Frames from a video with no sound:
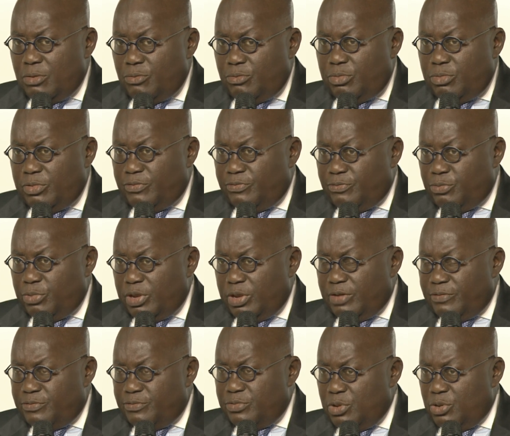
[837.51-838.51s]
we
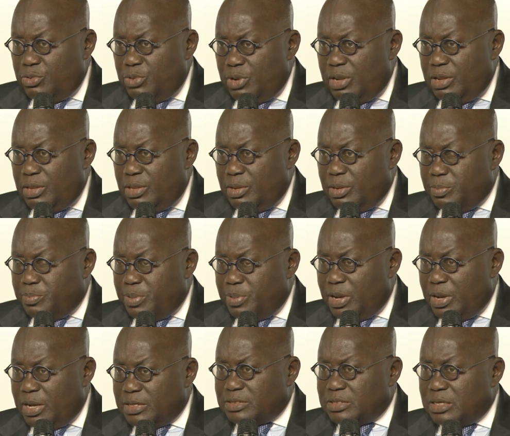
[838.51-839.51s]
have known in the
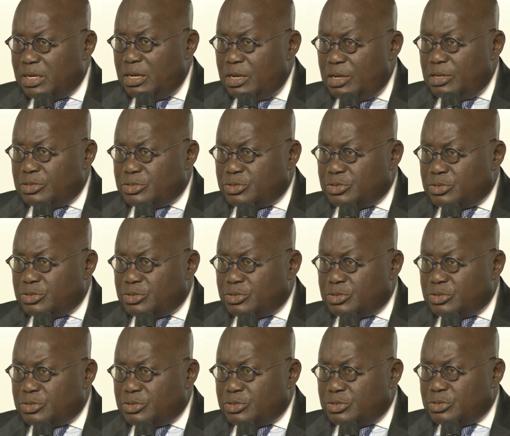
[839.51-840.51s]
past. So
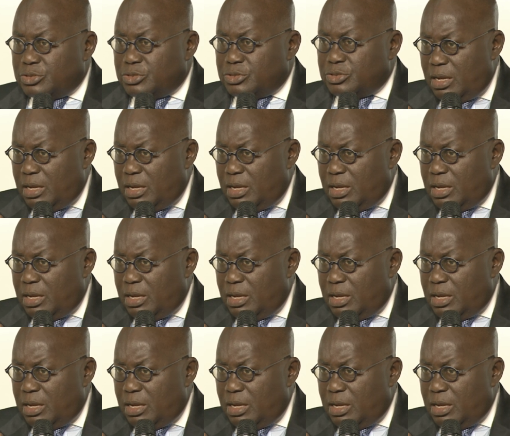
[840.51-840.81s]
there's a